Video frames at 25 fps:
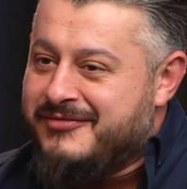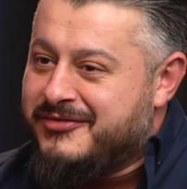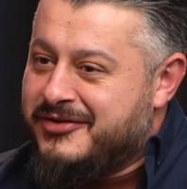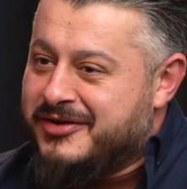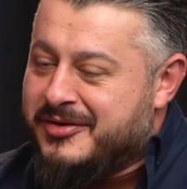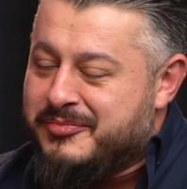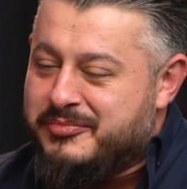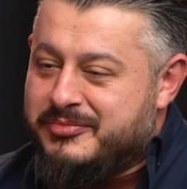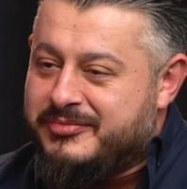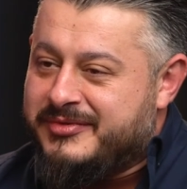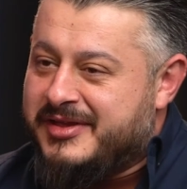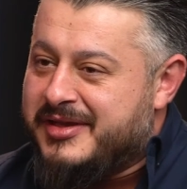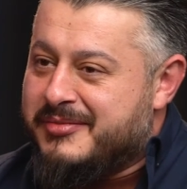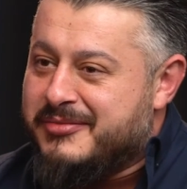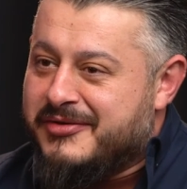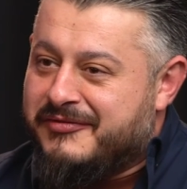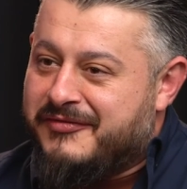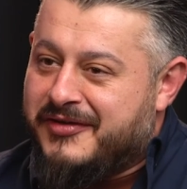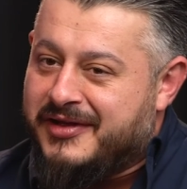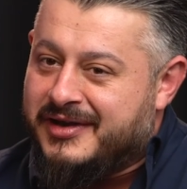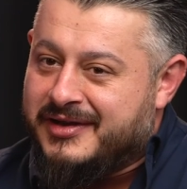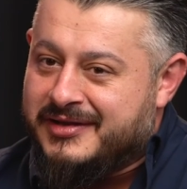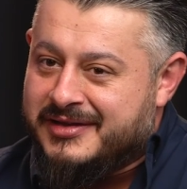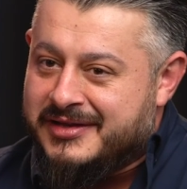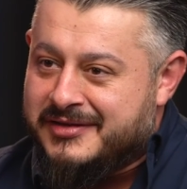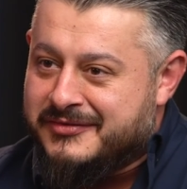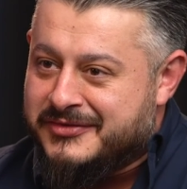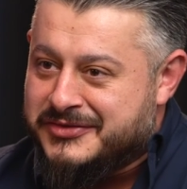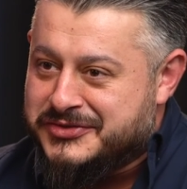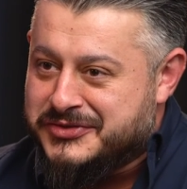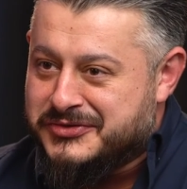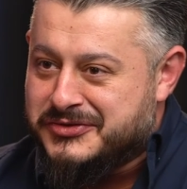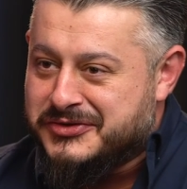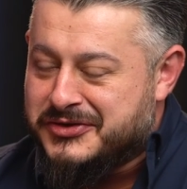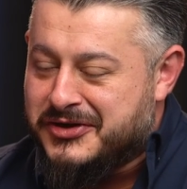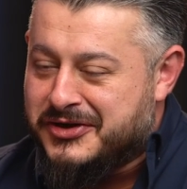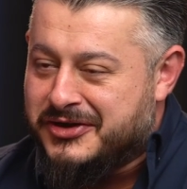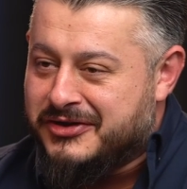got a deep affinity for
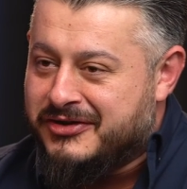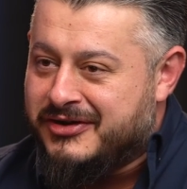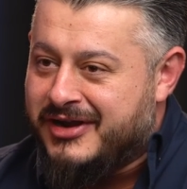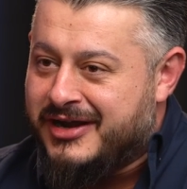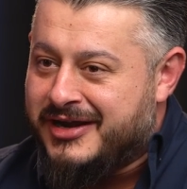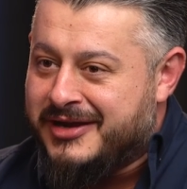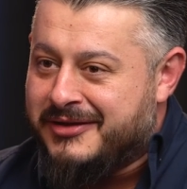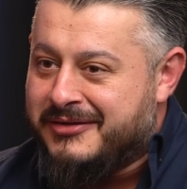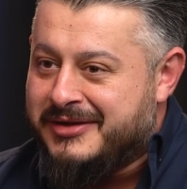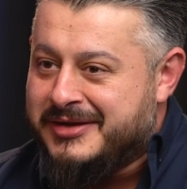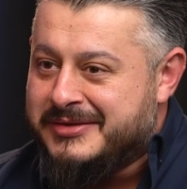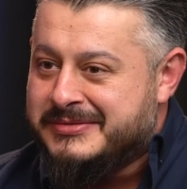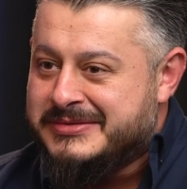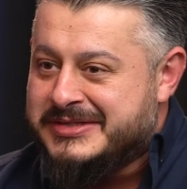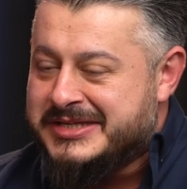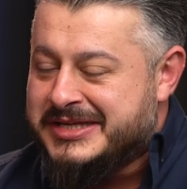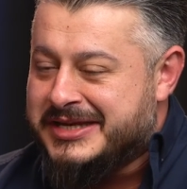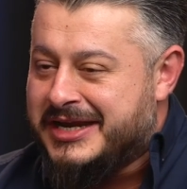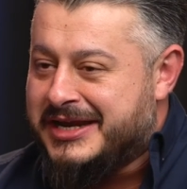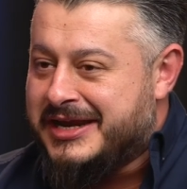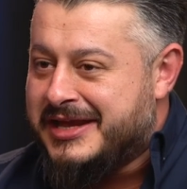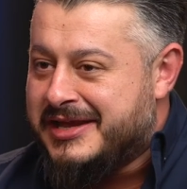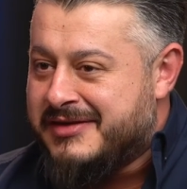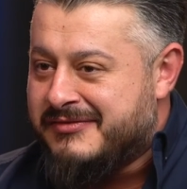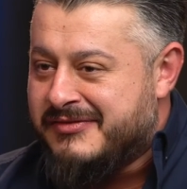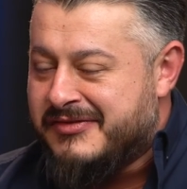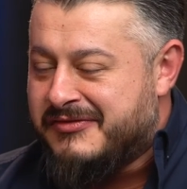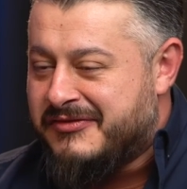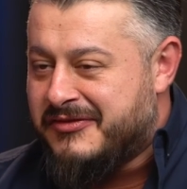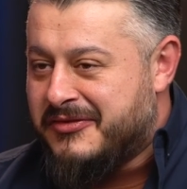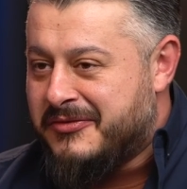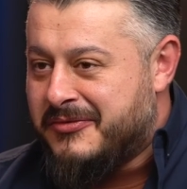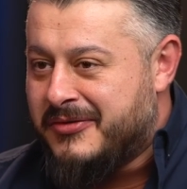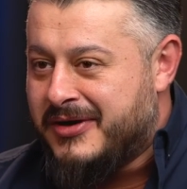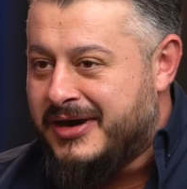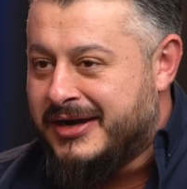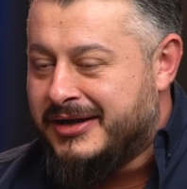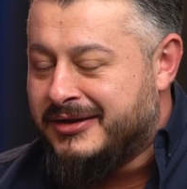Sean Connery anyway. He was in the Navy for a
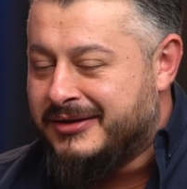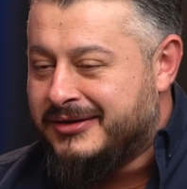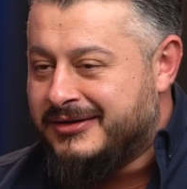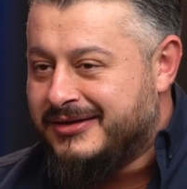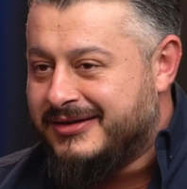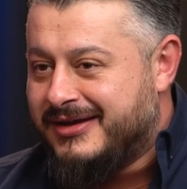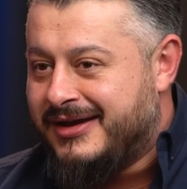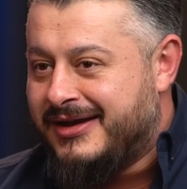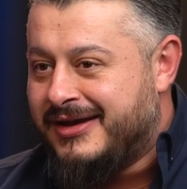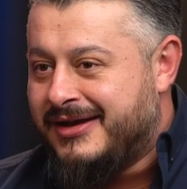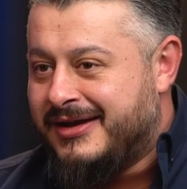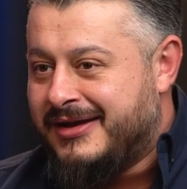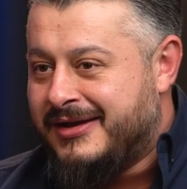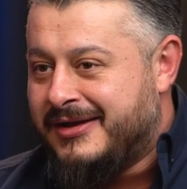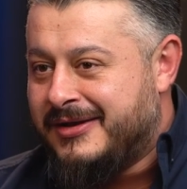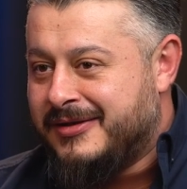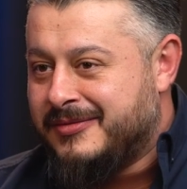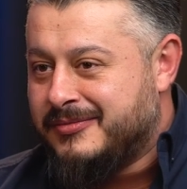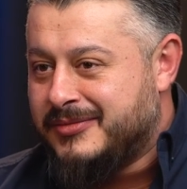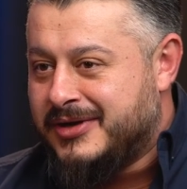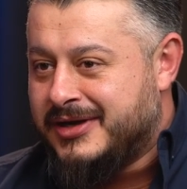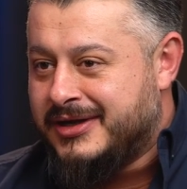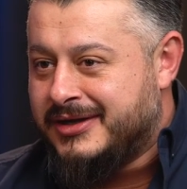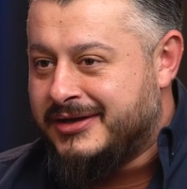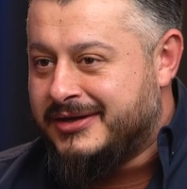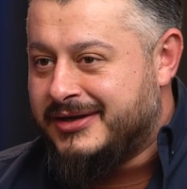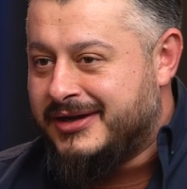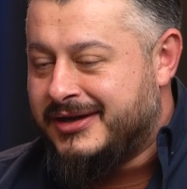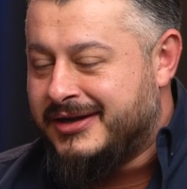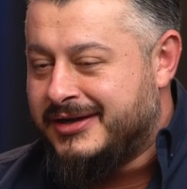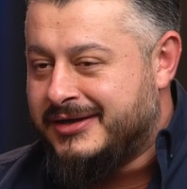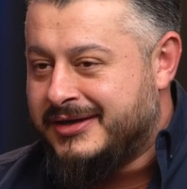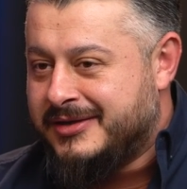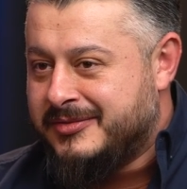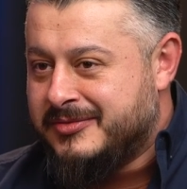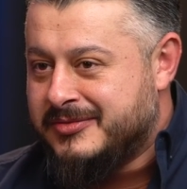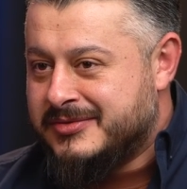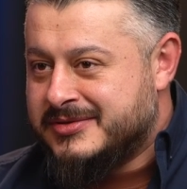while,
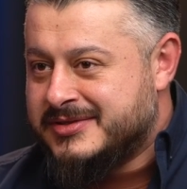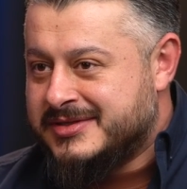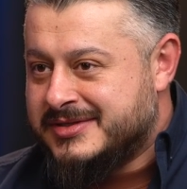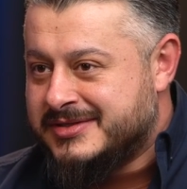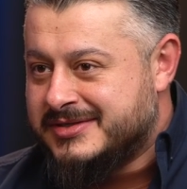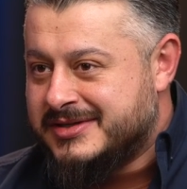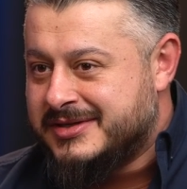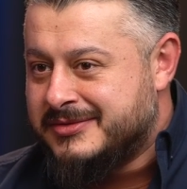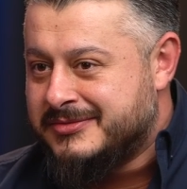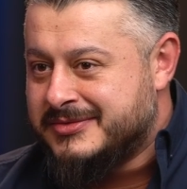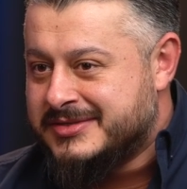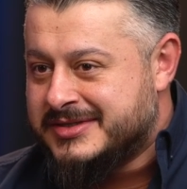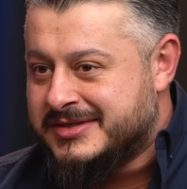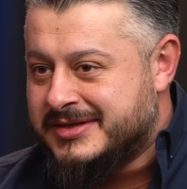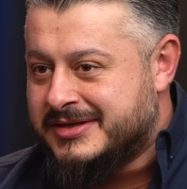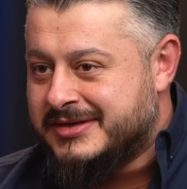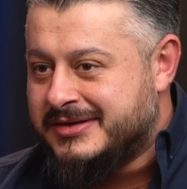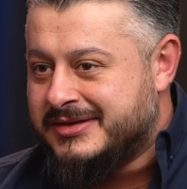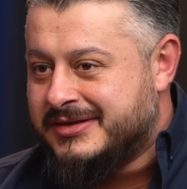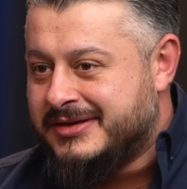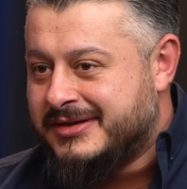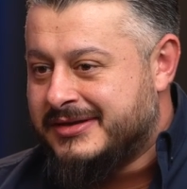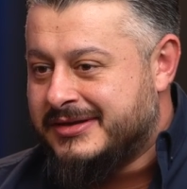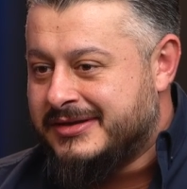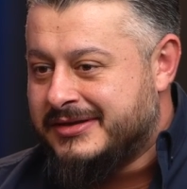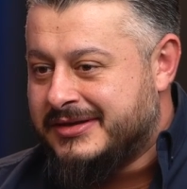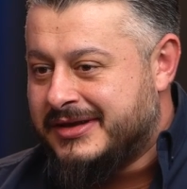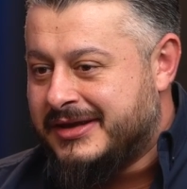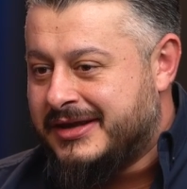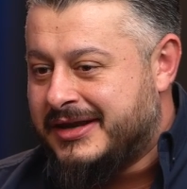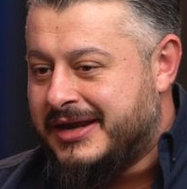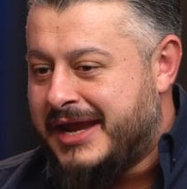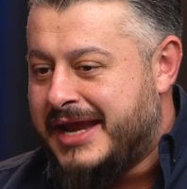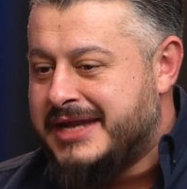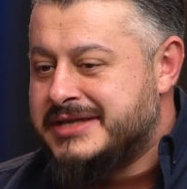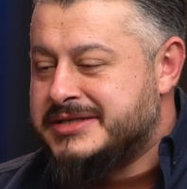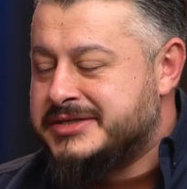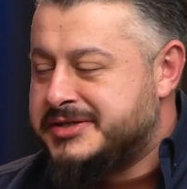and he was an
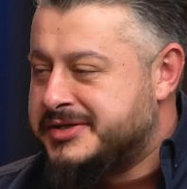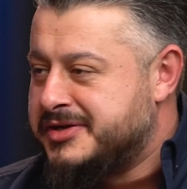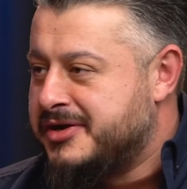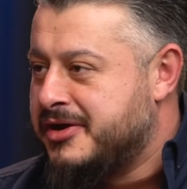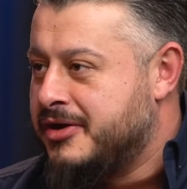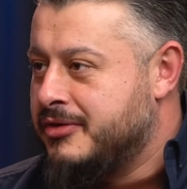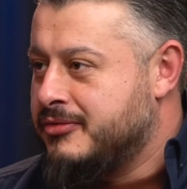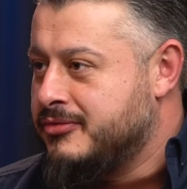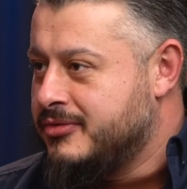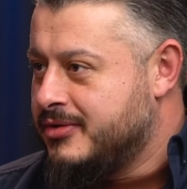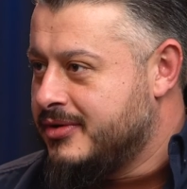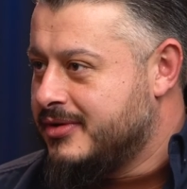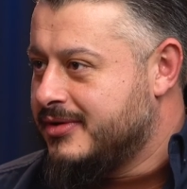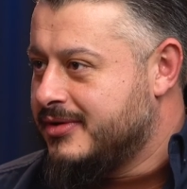NCO.